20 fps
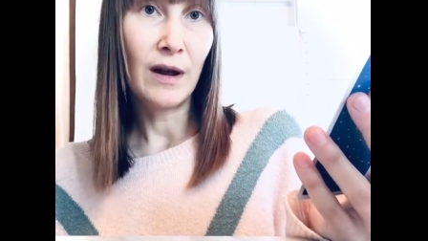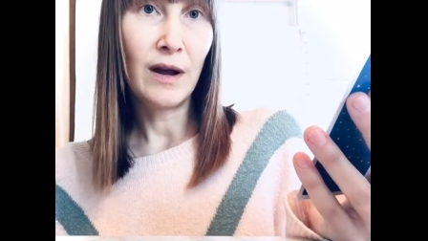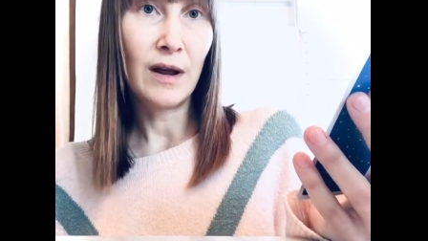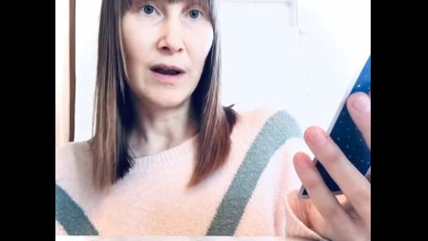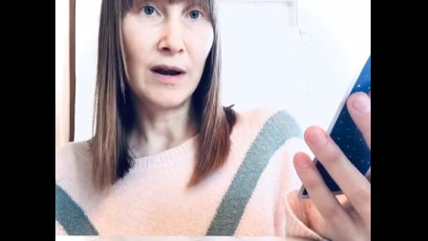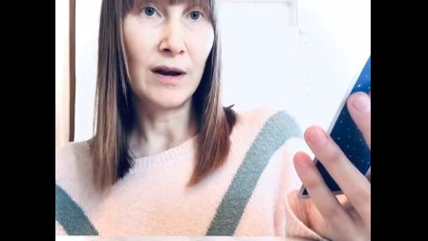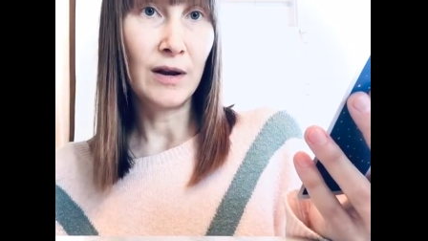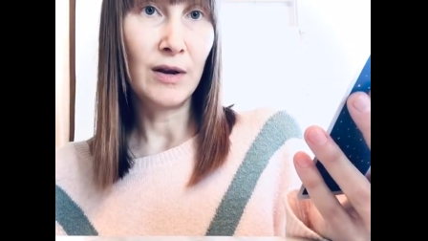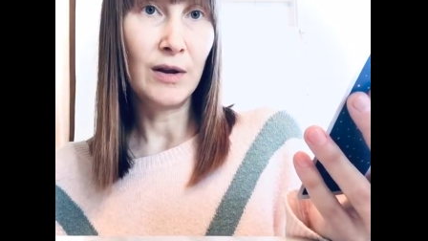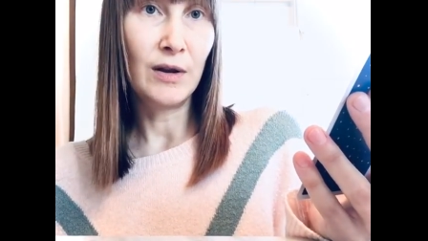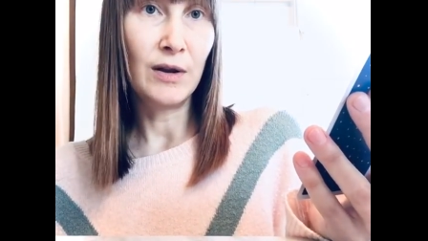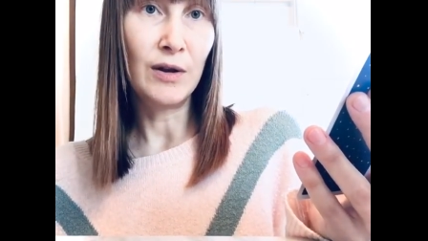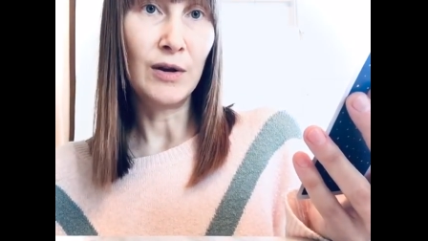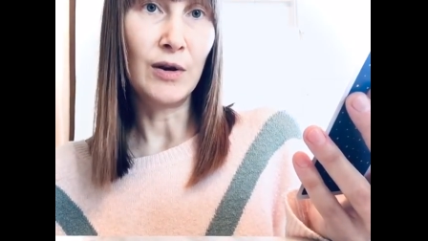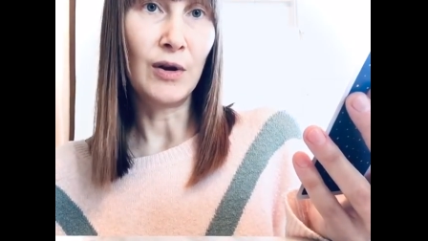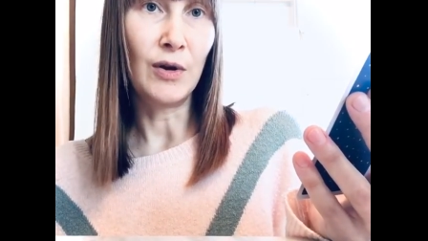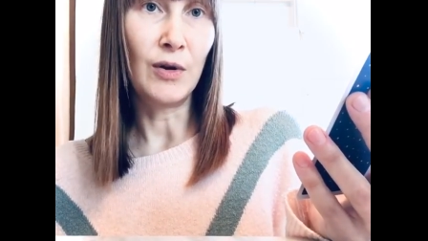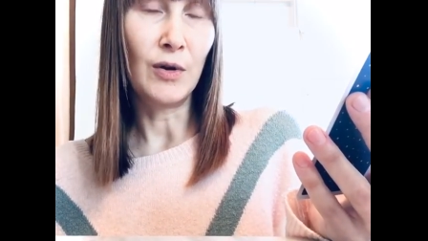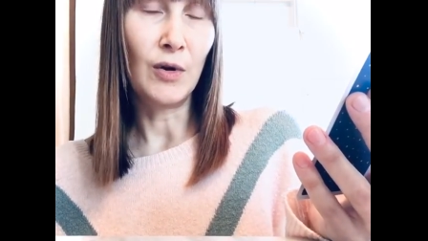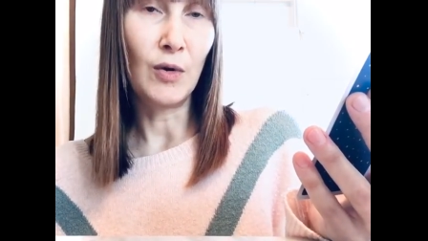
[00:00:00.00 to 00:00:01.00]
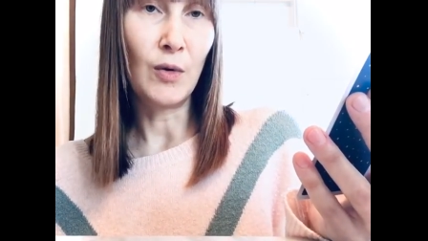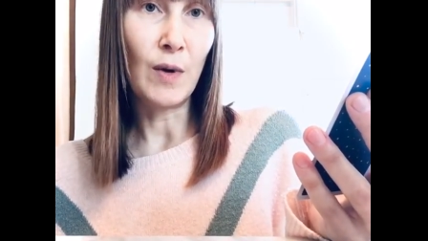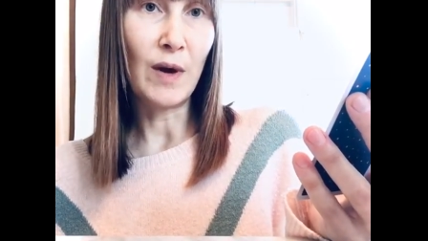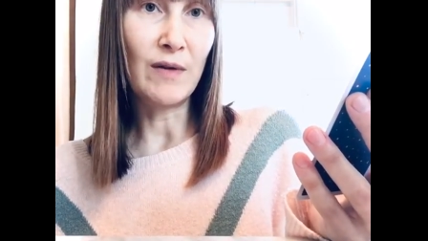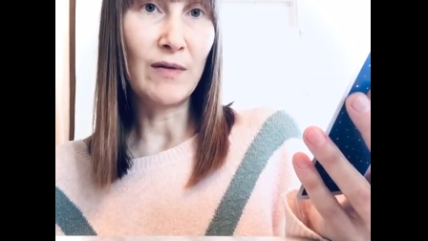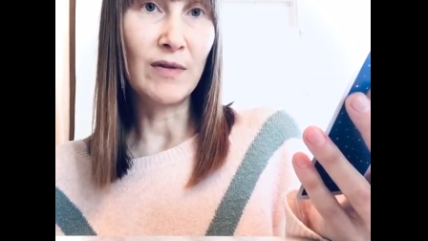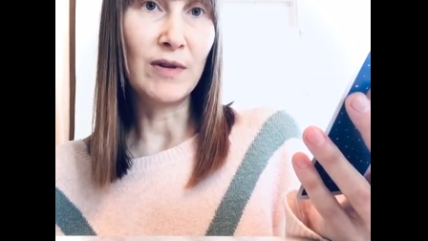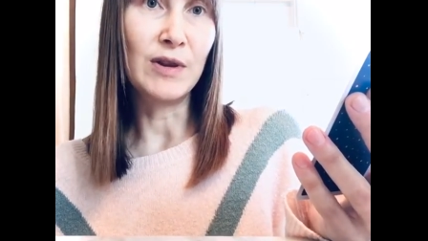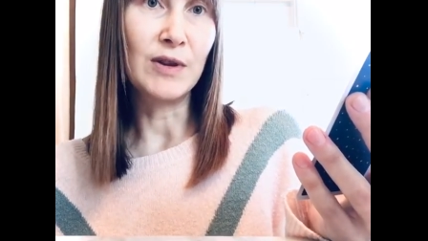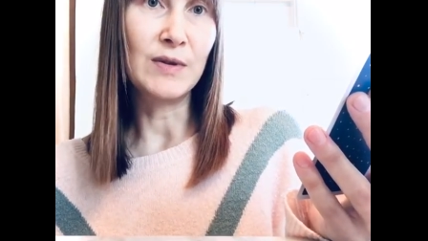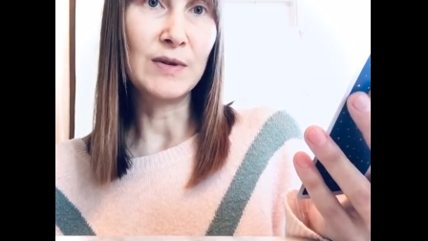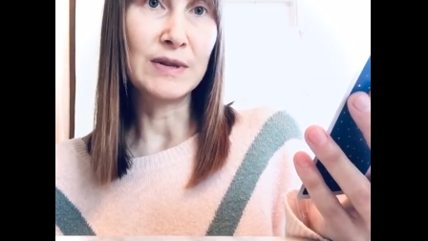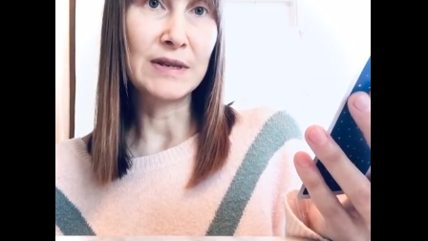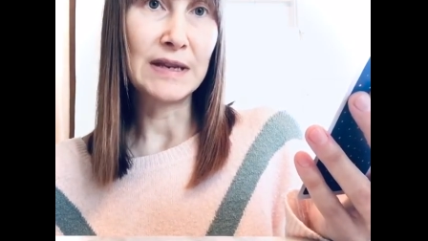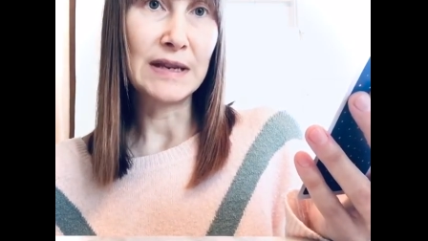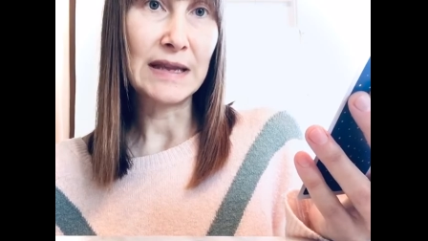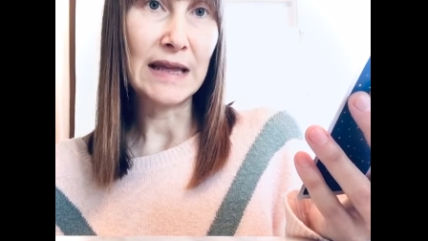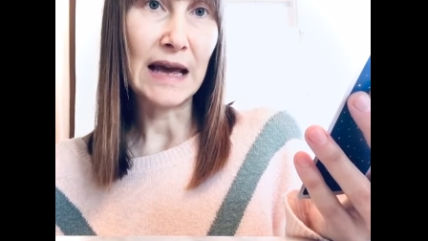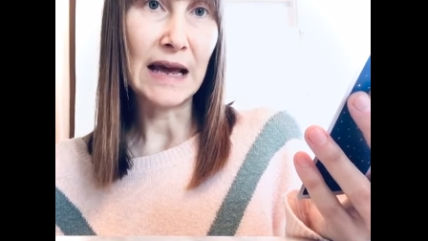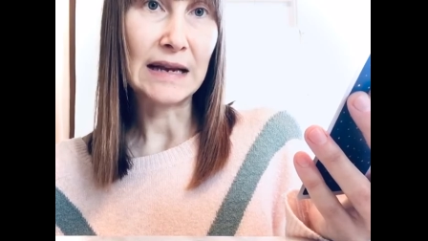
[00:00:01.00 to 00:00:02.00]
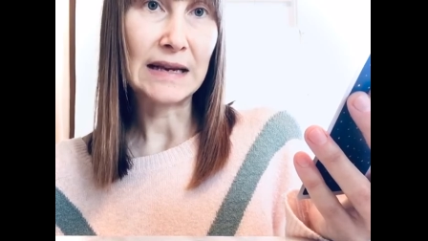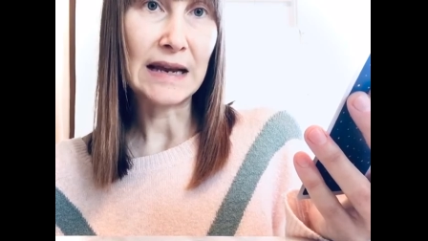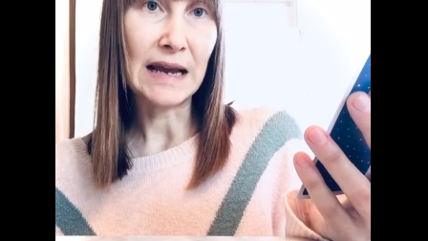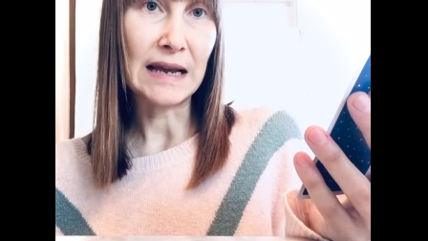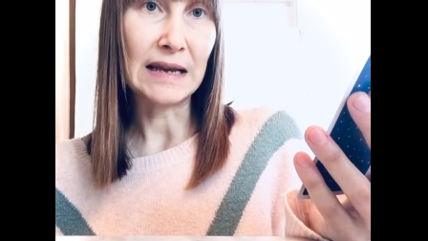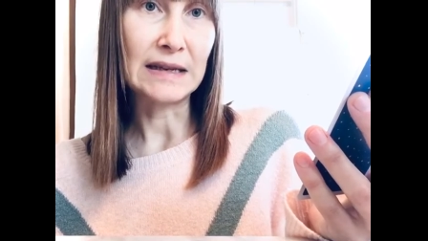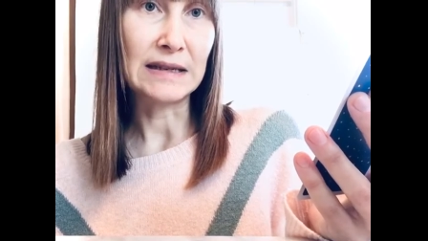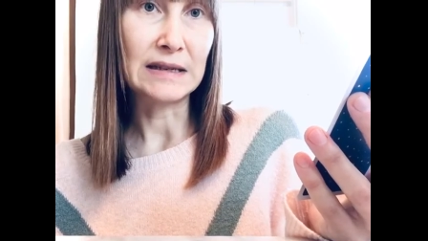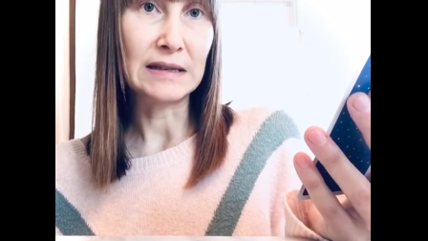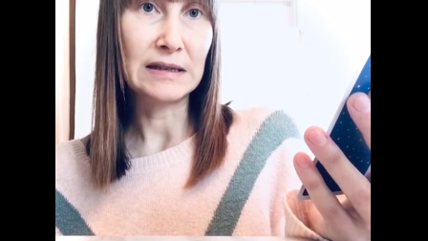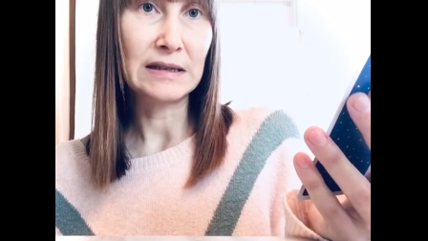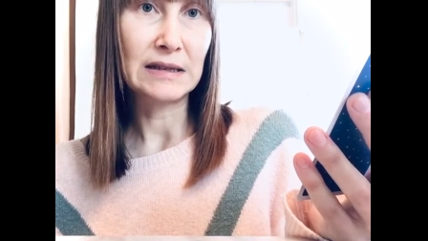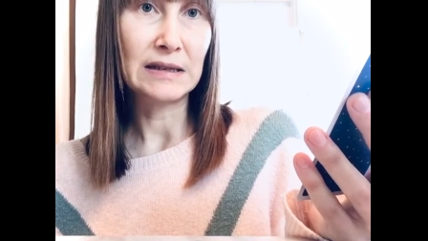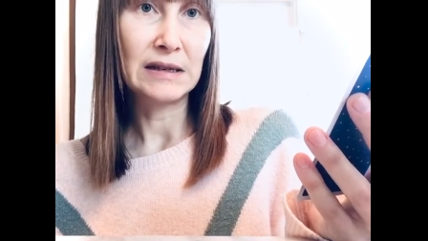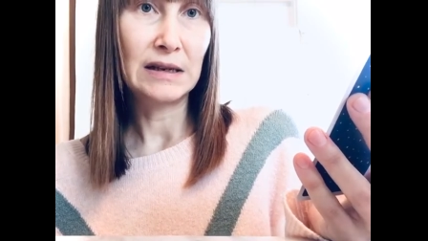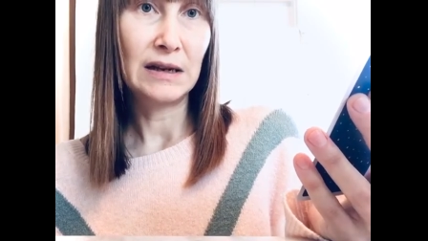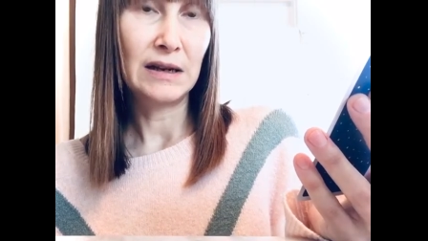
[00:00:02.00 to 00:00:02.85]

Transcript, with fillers: and you know whoever you see that as.